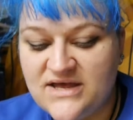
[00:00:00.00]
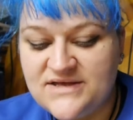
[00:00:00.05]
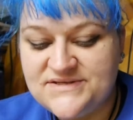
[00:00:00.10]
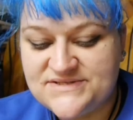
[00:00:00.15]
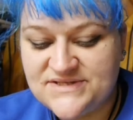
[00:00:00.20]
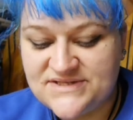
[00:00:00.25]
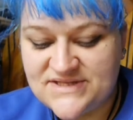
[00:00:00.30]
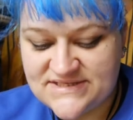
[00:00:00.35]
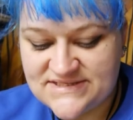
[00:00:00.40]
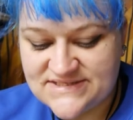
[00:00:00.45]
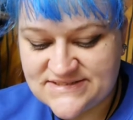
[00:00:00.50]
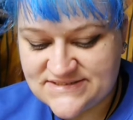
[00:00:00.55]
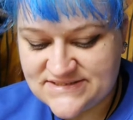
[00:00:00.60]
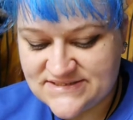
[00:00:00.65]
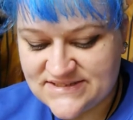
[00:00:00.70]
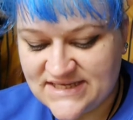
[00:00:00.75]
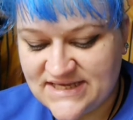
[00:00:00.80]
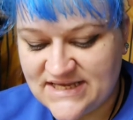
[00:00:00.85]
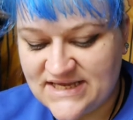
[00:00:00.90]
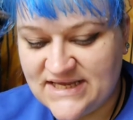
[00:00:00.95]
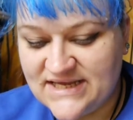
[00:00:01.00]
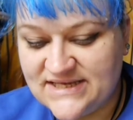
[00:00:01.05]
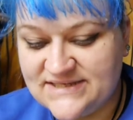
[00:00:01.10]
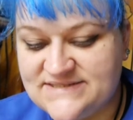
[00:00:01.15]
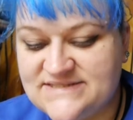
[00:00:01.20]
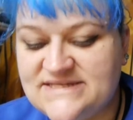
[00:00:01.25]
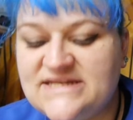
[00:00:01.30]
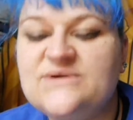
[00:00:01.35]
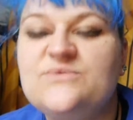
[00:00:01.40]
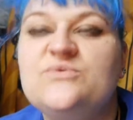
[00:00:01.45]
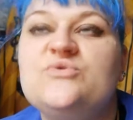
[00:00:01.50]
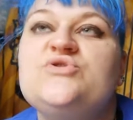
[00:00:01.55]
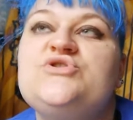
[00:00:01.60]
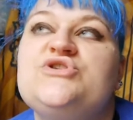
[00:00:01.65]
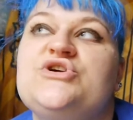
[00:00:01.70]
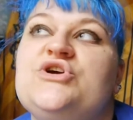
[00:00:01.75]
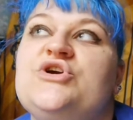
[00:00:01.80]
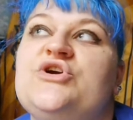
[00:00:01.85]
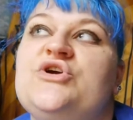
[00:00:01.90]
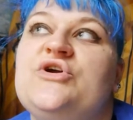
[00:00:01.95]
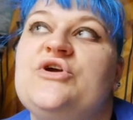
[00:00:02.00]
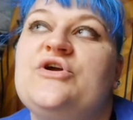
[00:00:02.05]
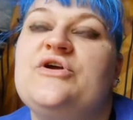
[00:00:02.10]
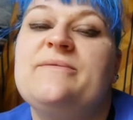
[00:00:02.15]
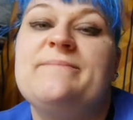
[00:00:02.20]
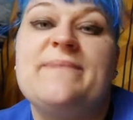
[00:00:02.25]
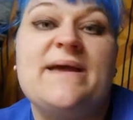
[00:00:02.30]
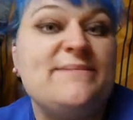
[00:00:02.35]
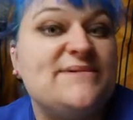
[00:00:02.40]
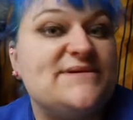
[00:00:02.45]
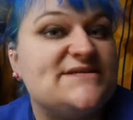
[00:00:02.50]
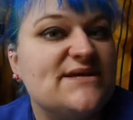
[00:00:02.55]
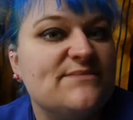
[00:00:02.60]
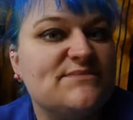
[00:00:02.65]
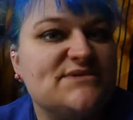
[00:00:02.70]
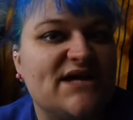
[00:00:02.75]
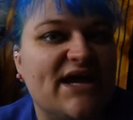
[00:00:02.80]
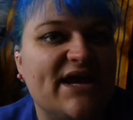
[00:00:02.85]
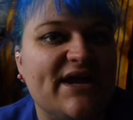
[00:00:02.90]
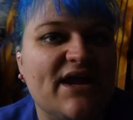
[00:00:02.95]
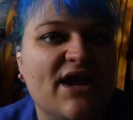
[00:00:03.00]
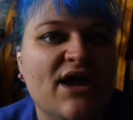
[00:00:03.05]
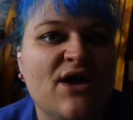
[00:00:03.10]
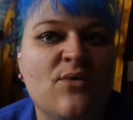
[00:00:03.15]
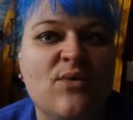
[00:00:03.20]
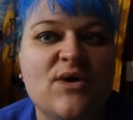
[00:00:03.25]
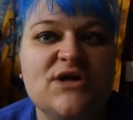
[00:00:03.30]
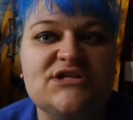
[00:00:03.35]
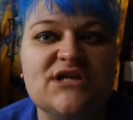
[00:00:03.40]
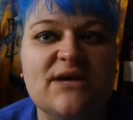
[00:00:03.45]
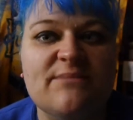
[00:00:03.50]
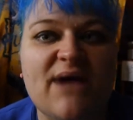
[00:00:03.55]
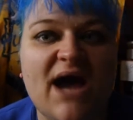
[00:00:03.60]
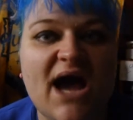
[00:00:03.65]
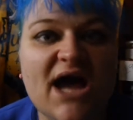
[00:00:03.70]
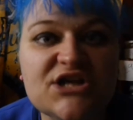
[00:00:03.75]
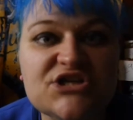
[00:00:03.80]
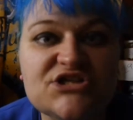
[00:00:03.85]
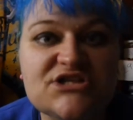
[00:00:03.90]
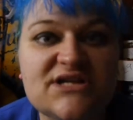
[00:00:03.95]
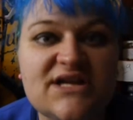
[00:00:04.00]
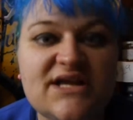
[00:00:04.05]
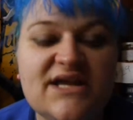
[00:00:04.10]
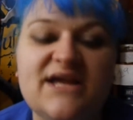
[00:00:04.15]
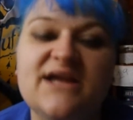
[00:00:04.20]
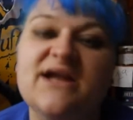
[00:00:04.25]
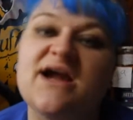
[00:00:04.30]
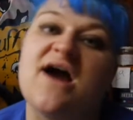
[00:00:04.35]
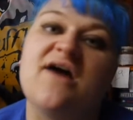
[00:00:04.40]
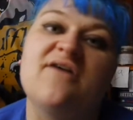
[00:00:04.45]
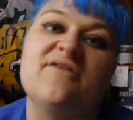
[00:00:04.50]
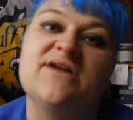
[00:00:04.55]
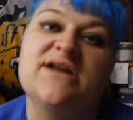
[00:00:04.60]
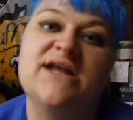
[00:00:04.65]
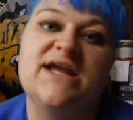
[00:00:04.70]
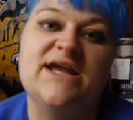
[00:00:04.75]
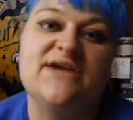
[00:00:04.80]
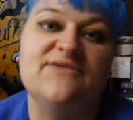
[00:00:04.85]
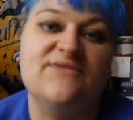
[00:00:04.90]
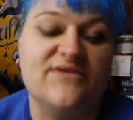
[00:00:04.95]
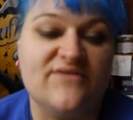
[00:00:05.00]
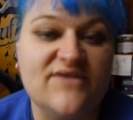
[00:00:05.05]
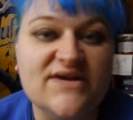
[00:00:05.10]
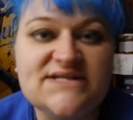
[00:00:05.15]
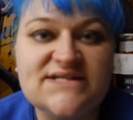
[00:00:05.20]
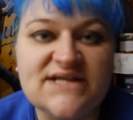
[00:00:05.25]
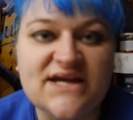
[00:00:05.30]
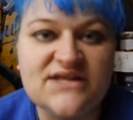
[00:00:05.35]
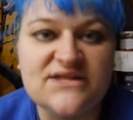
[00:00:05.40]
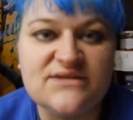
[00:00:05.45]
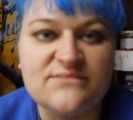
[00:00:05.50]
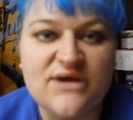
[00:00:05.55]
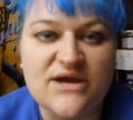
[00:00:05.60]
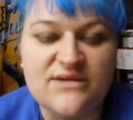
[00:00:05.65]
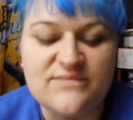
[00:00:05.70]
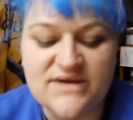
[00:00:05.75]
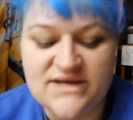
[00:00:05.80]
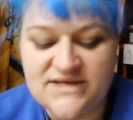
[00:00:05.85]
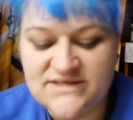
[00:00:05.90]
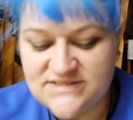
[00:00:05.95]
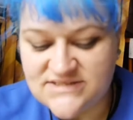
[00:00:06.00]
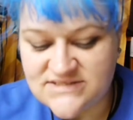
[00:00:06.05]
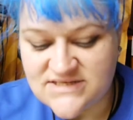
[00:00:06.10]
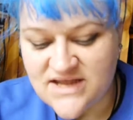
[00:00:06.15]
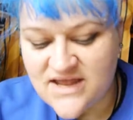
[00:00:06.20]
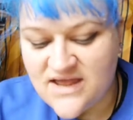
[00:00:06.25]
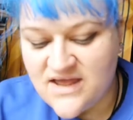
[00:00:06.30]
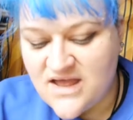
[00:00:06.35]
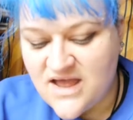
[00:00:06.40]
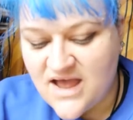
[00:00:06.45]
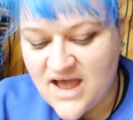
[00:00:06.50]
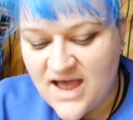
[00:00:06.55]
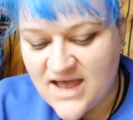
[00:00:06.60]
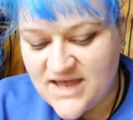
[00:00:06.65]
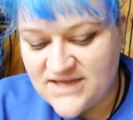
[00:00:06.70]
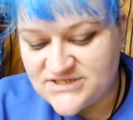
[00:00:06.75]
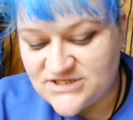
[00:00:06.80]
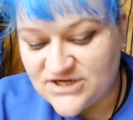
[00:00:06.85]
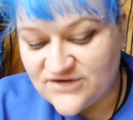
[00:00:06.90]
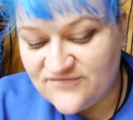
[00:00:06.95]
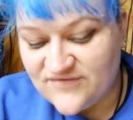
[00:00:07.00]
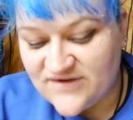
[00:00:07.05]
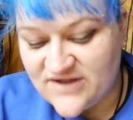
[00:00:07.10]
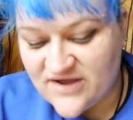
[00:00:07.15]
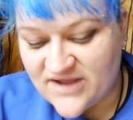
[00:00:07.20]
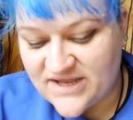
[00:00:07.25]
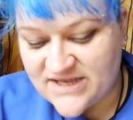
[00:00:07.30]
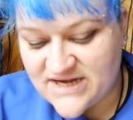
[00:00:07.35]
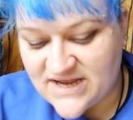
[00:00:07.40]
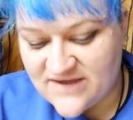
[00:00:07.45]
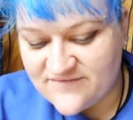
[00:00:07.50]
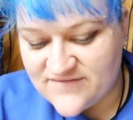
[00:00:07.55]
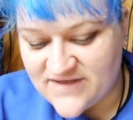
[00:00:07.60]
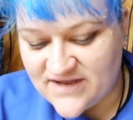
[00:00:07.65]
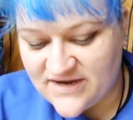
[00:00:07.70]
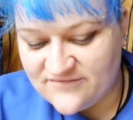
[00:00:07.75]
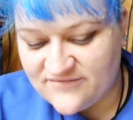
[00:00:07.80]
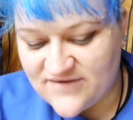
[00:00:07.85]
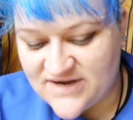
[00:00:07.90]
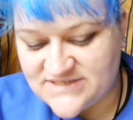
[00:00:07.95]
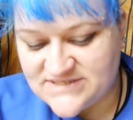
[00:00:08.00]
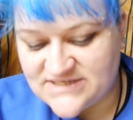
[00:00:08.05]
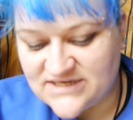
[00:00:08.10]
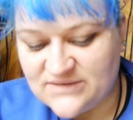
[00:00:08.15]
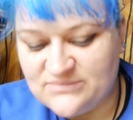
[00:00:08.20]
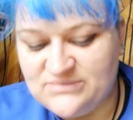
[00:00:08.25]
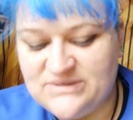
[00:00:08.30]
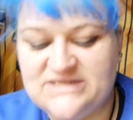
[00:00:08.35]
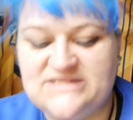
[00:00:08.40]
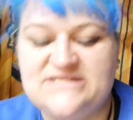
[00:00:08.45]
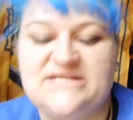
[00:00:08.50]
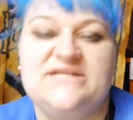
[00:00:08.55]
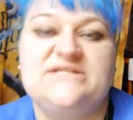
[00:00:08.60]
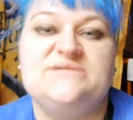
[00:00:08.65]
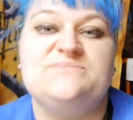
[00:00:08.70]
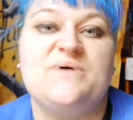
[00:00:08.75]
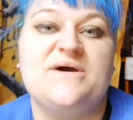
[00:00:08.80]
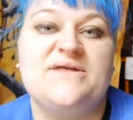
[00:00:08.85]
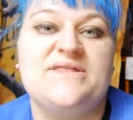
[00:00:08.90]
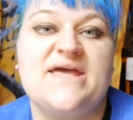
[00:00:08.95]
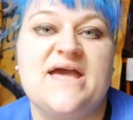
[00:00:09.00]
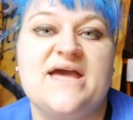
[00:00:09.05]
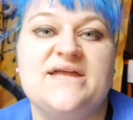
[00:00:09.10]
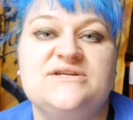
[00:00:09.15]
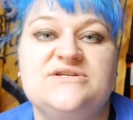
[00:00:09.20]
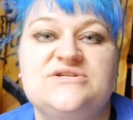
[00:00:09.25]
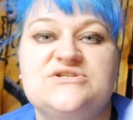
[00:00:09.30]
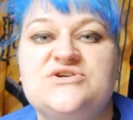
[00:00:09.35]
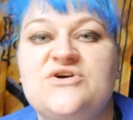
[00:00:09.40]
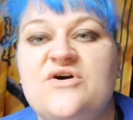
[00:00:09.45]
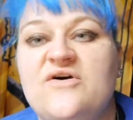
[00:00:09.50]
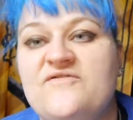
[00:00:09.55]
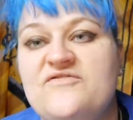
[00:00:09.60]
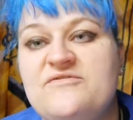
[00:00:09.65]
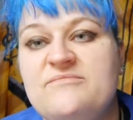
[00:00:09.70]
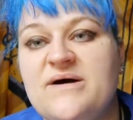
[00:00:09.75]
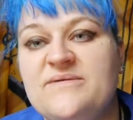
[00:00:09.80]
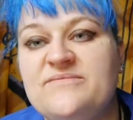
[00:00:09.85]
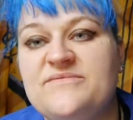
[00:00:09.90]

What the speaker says: So this is the sequel to Maybe Someday, which I'm actually currently rereading at the moment, and hopefully I can have that read and completed by the end of the